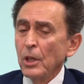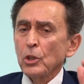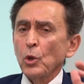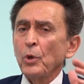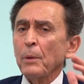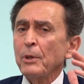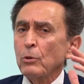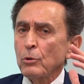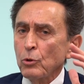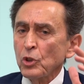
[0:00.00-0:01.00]
So we are
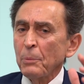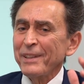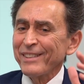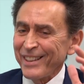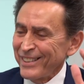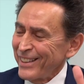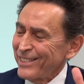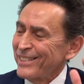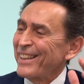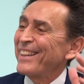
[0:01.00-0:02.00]
continuously being
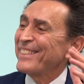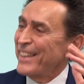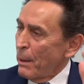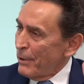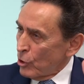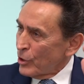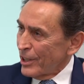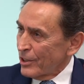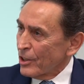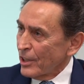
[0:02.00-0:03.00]
radiated and damaged
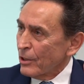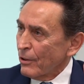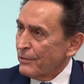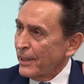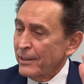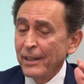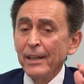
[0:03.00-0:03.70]
as a result of that.